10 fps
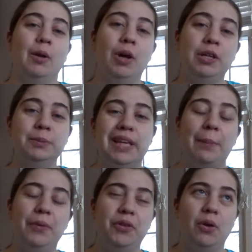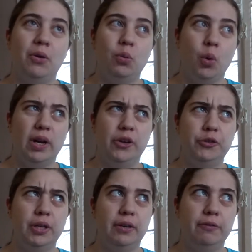and welcome to episode
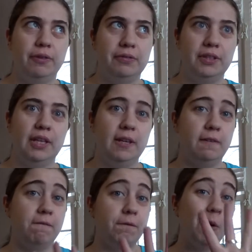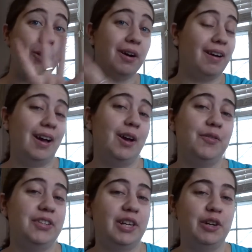154 of
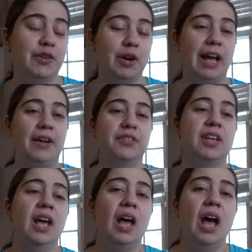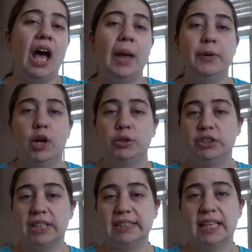Serenova Crafts. I'm your
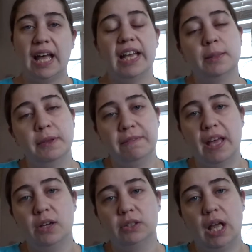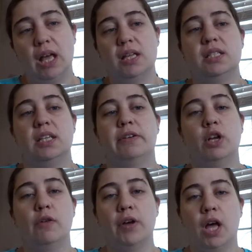host, Jessica. I can be found as
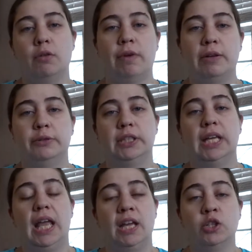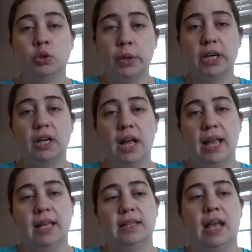Serenova on Ravelry and Twitter,
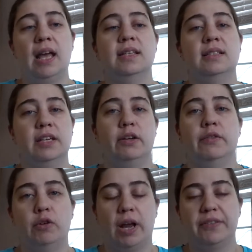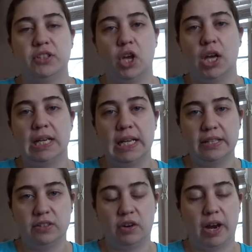and as Serenova Crafts on
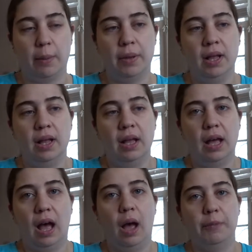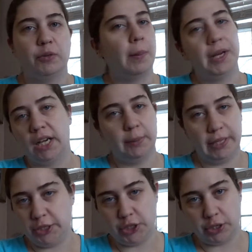Instagram. There's probably not going to be
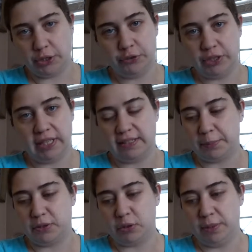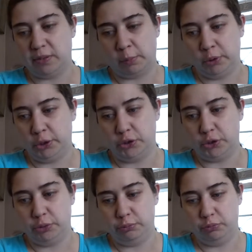any show notes for today's episode because I'm only going to show
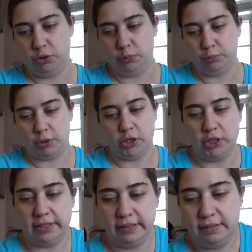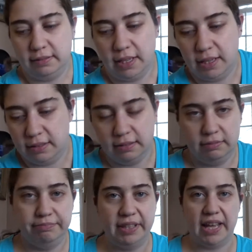you two projects,
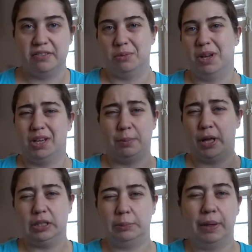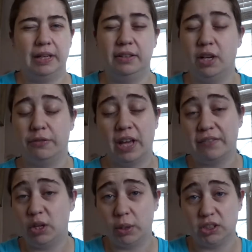and yeah, so I'm not going to bother. But, you know, if you have
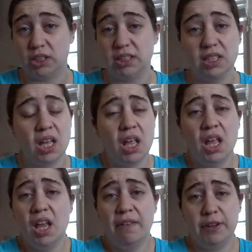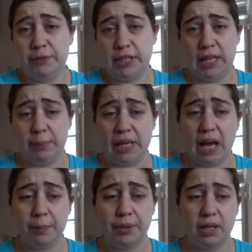any questions, feel free to hit me
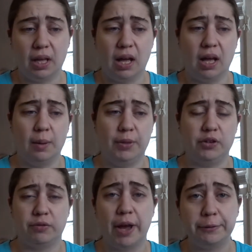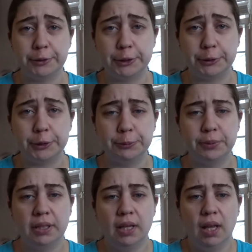up. There's a Ravelry
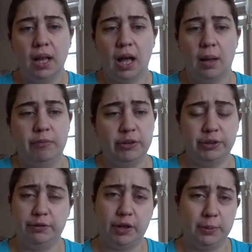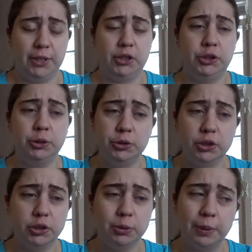group. Feel free to follow me on
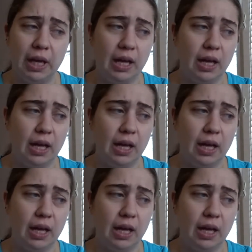YouTube.